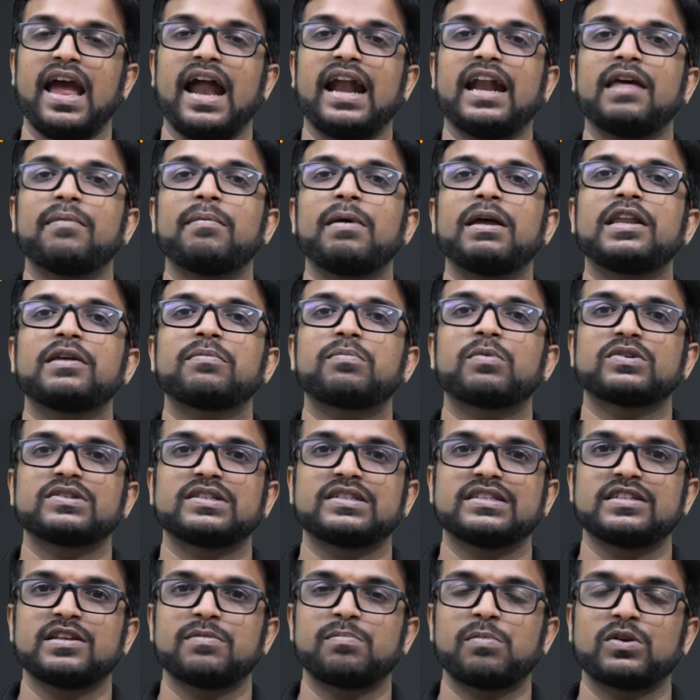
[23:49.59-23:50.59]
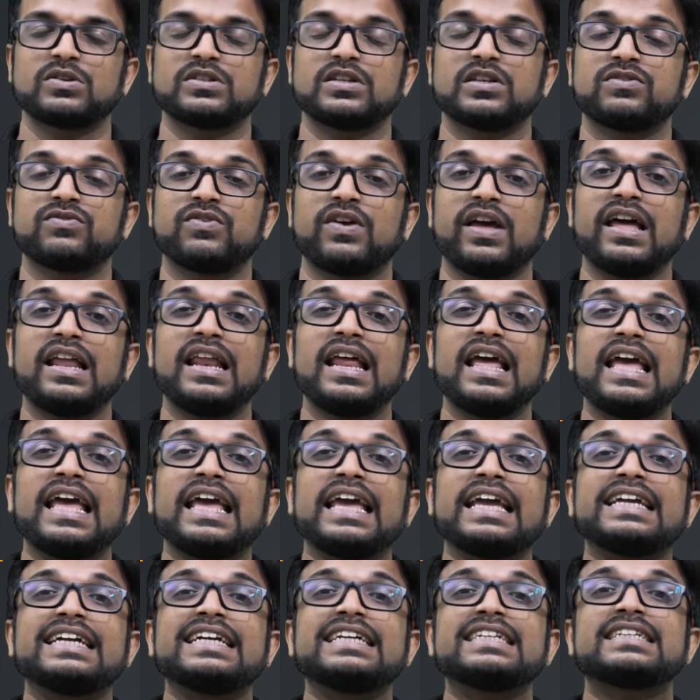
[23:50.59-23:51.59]
Adiabatic process is a process
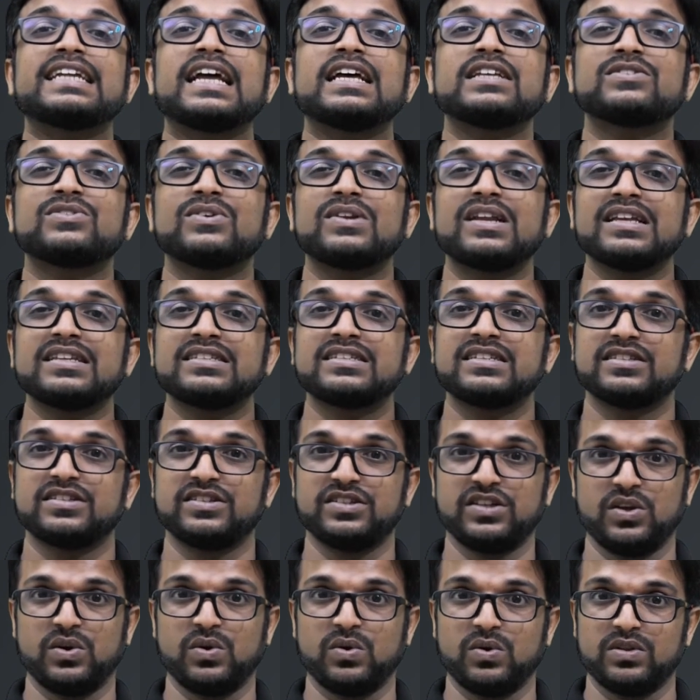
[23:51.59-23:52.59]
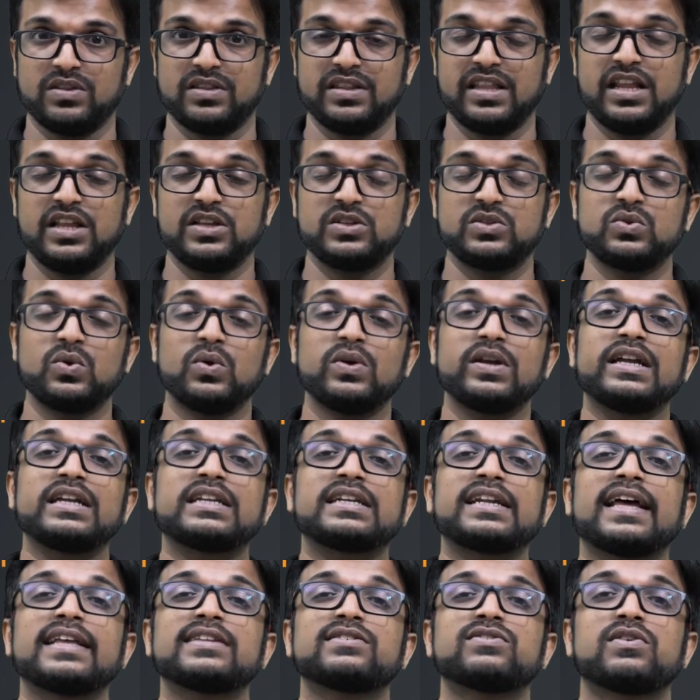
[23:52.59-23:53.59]
where heat transfer is zero. There is no
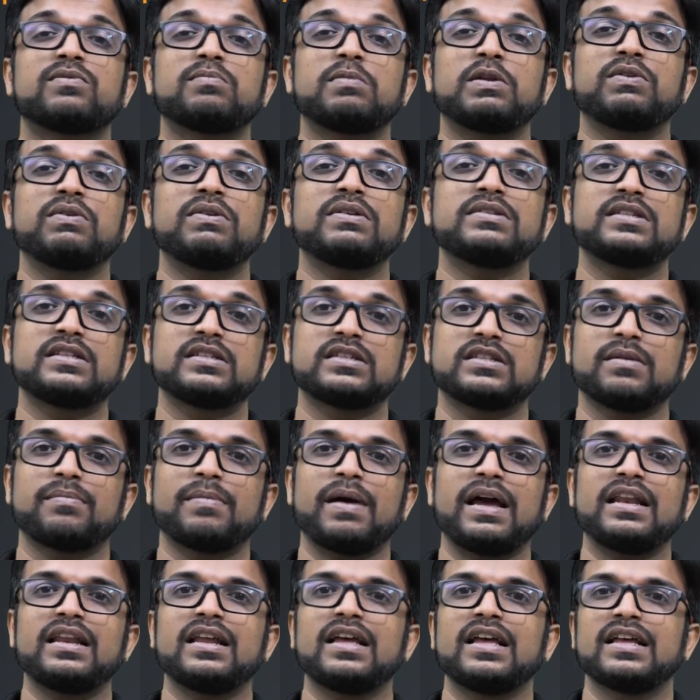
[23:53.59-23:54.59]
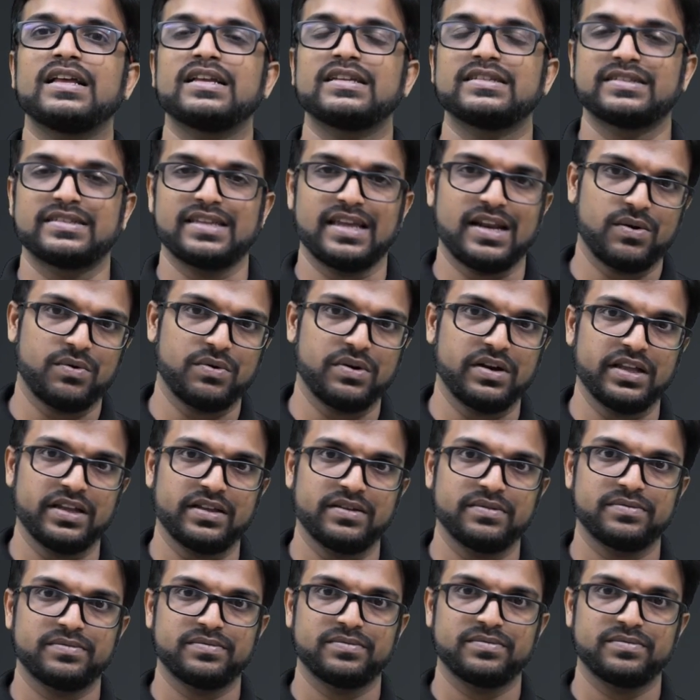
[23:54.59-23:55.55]
heat transfer between system and surrounding.